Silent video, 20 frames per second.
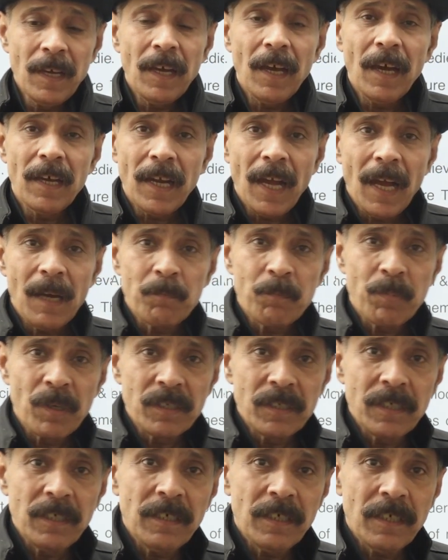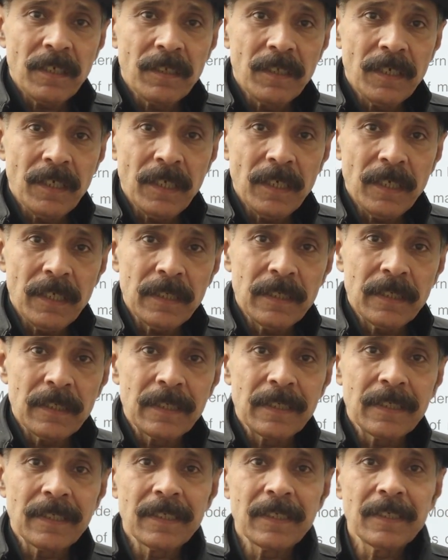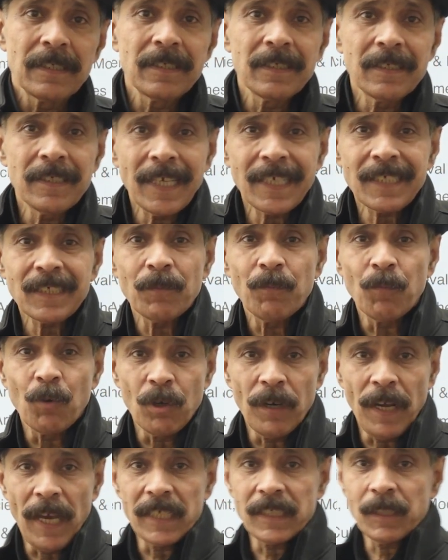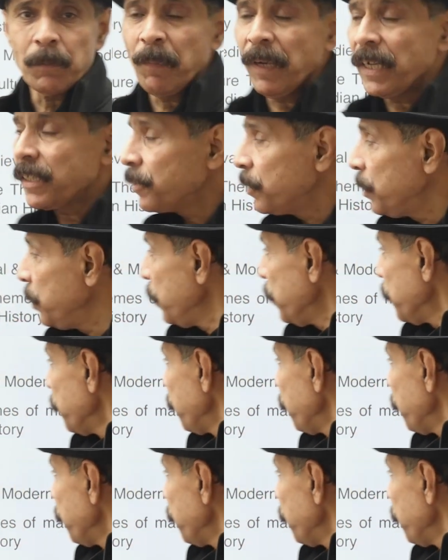And I have presented these 6 broad aspects here.